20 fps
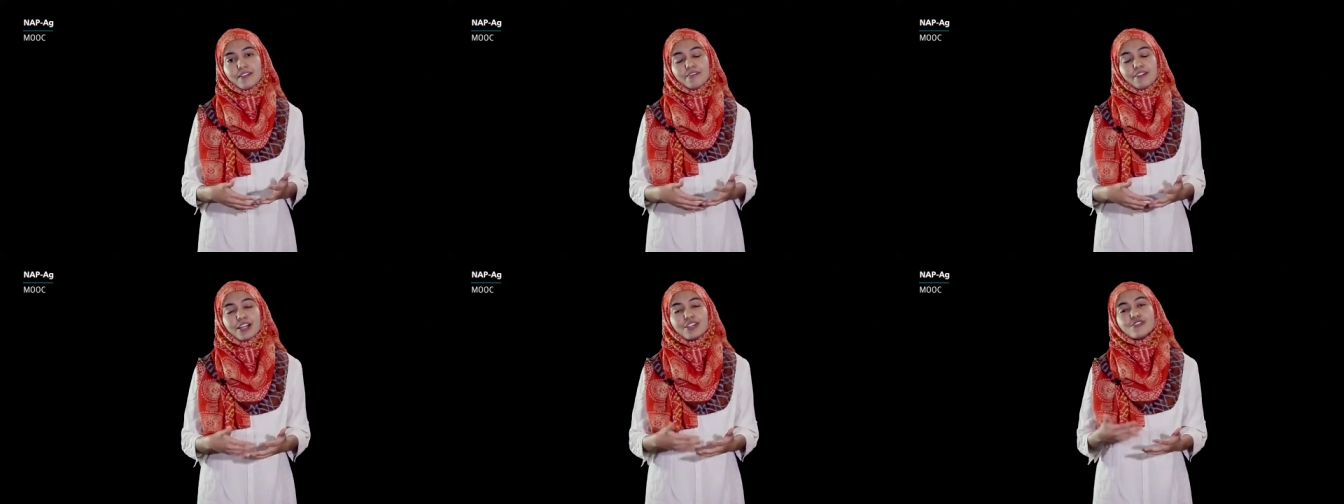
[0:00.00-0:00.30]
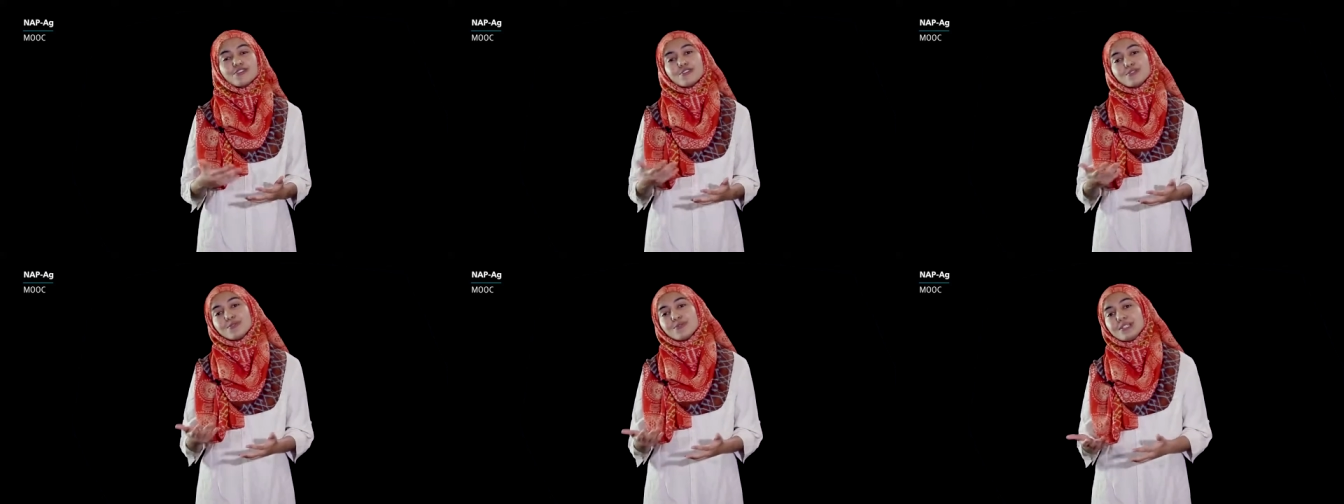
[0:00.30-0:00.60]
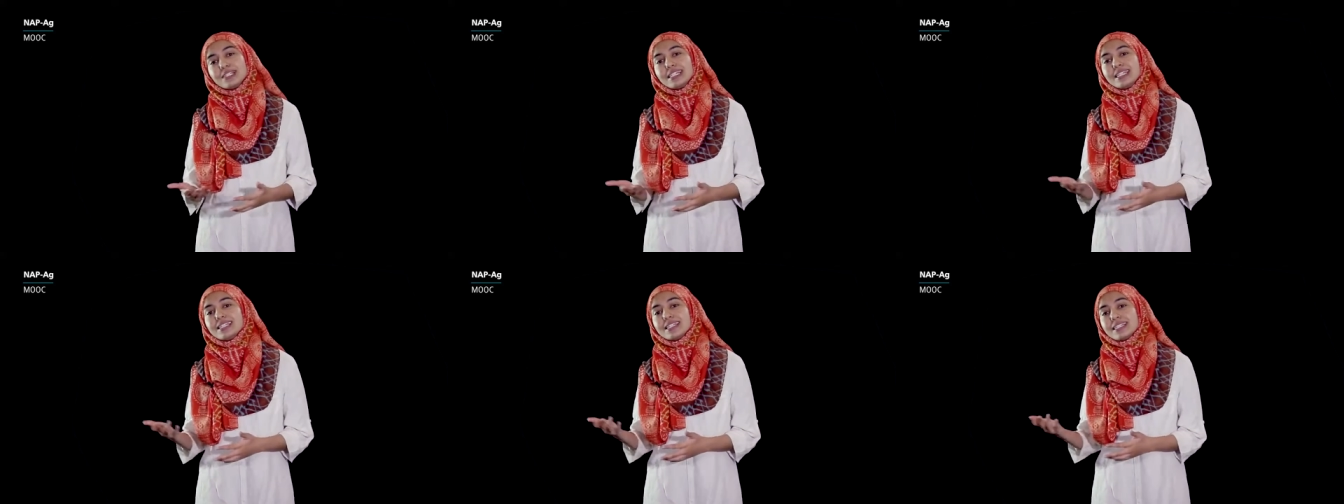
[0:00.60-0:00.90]
find
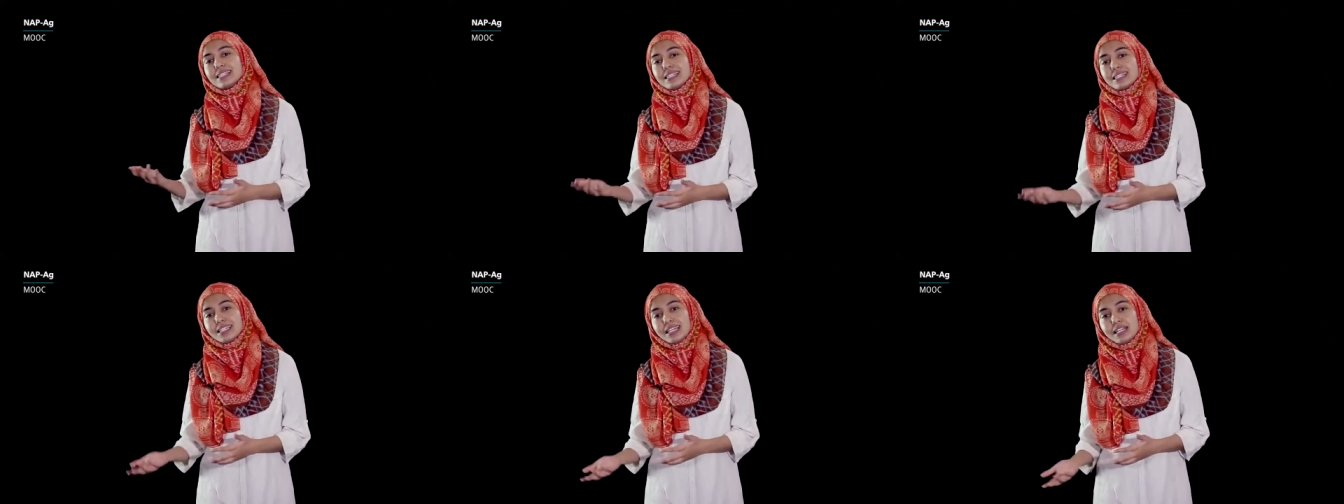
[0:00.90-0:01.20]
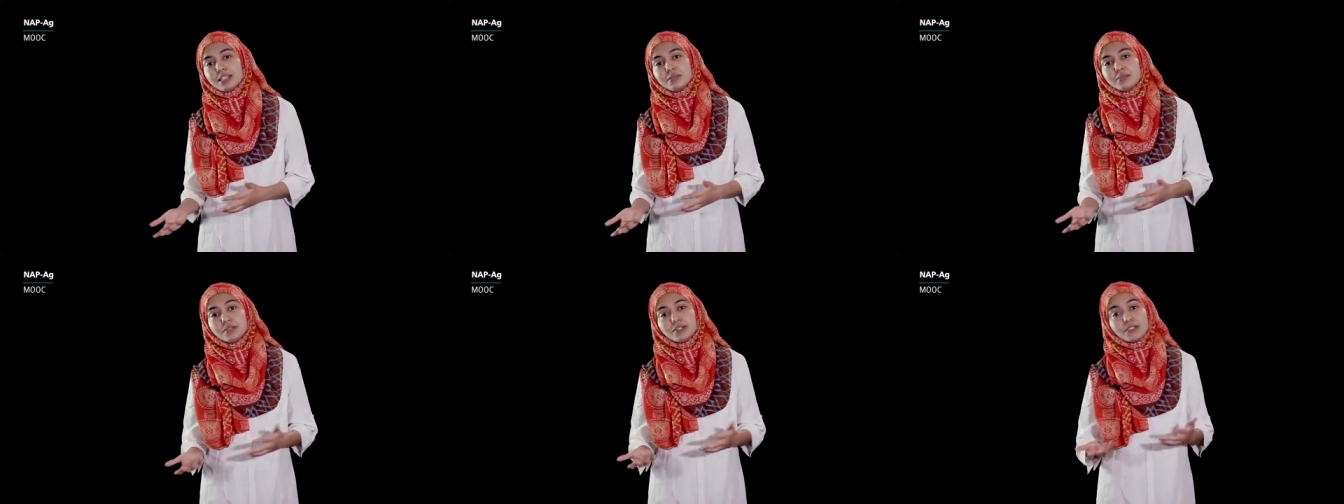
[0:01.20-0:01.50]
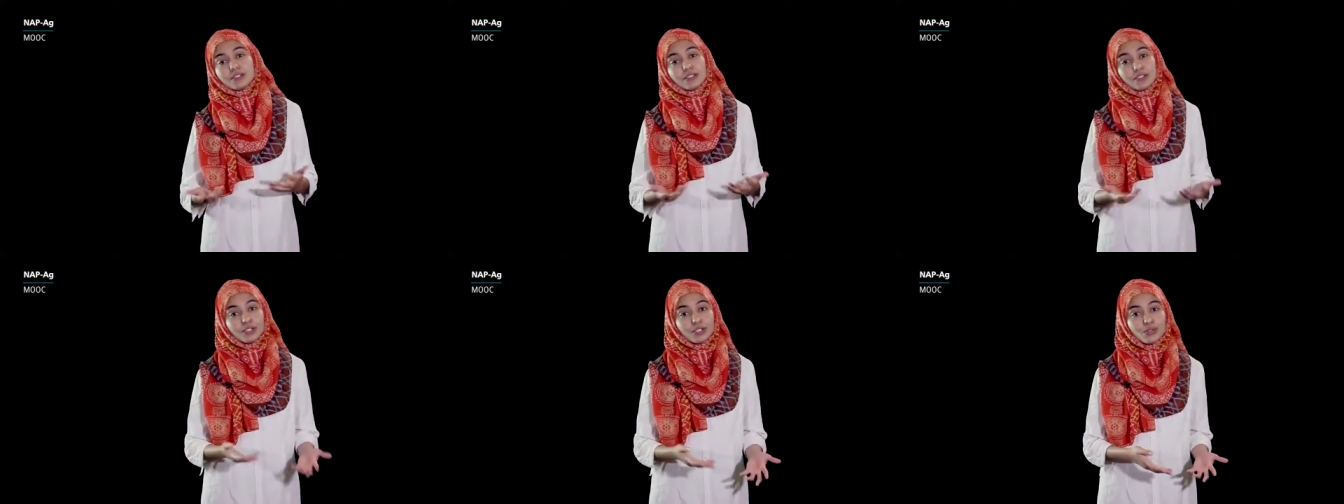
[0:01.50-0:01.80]
truly sustainable
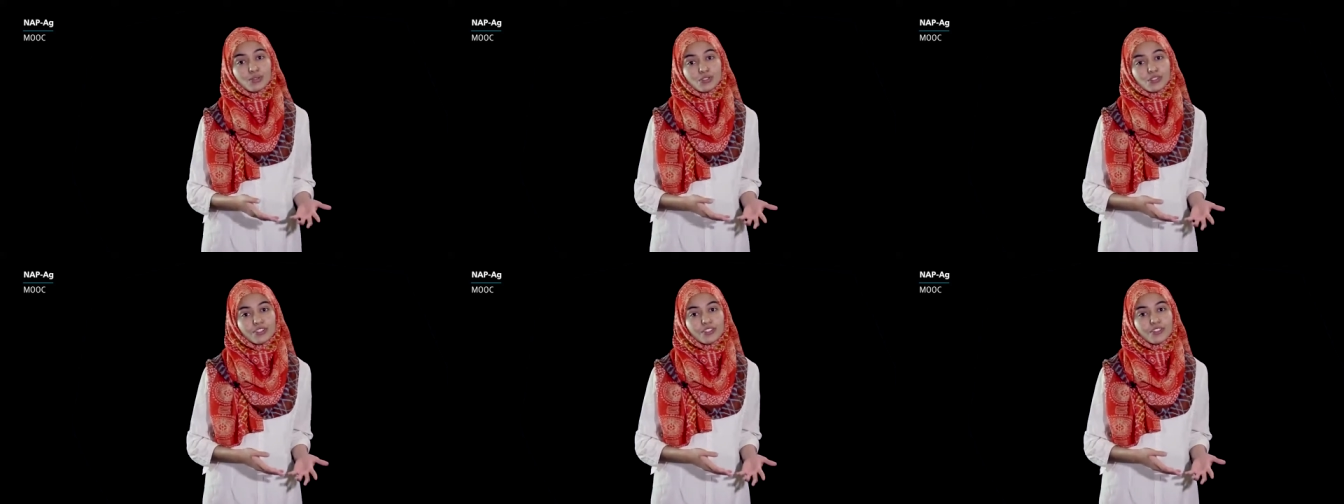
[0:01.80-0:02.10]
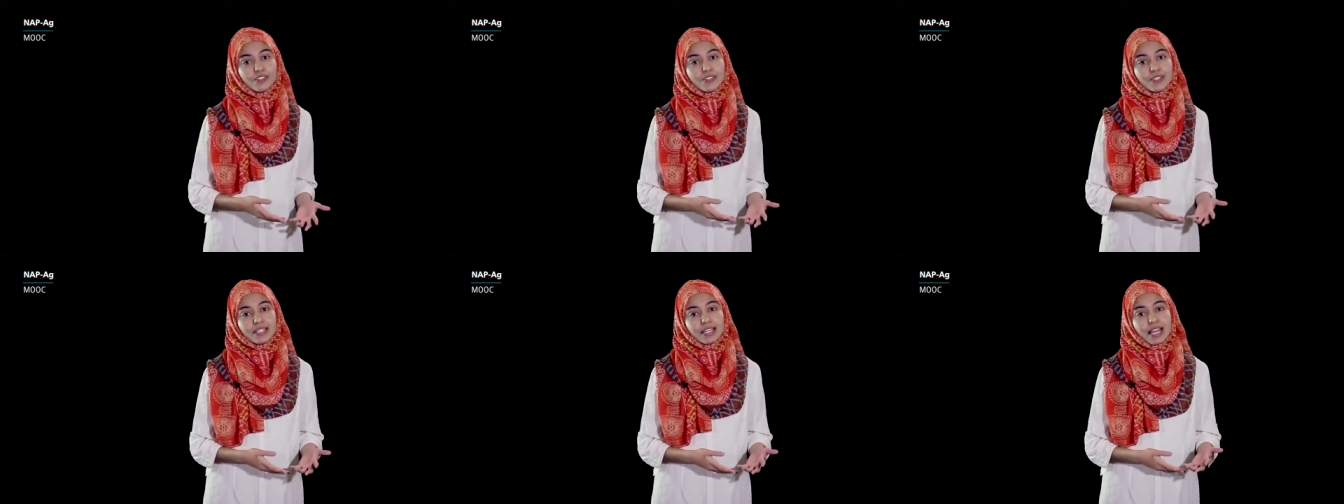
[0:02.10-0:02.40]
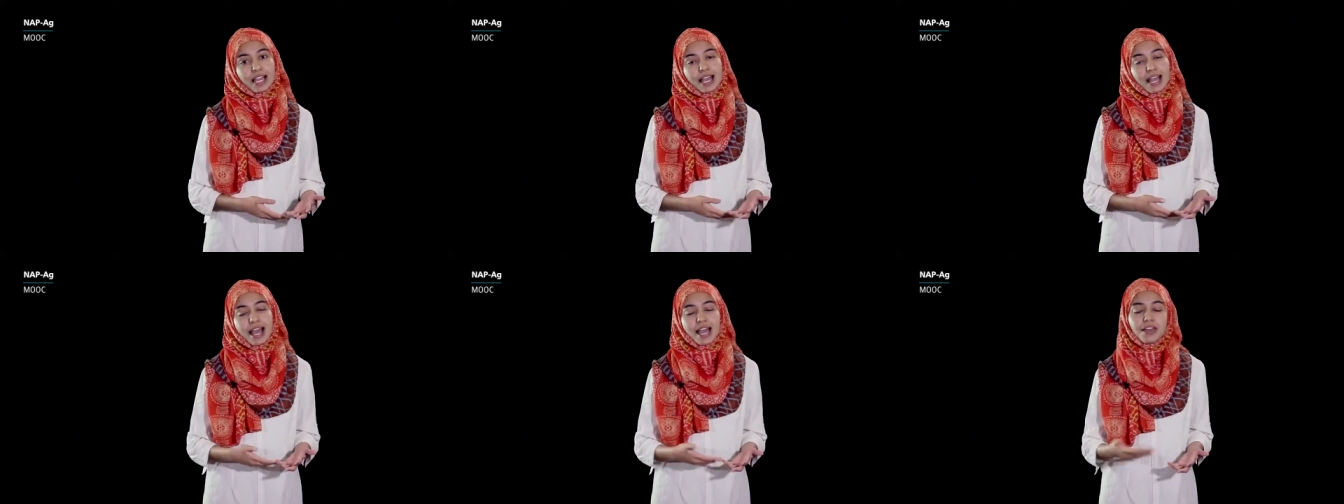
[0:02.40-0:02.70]
solutions
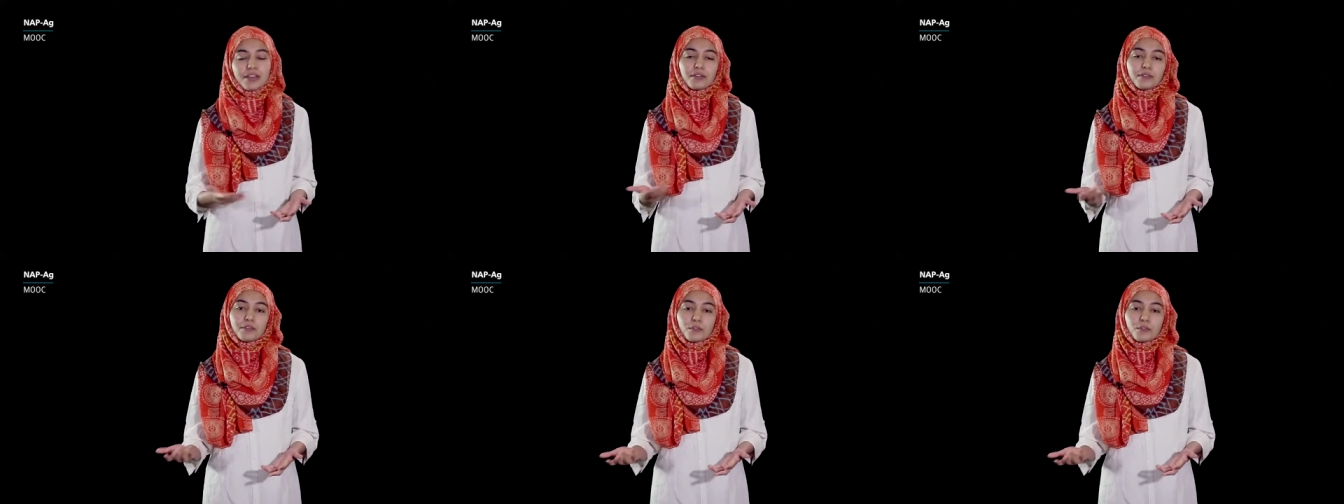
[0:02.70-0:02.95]
and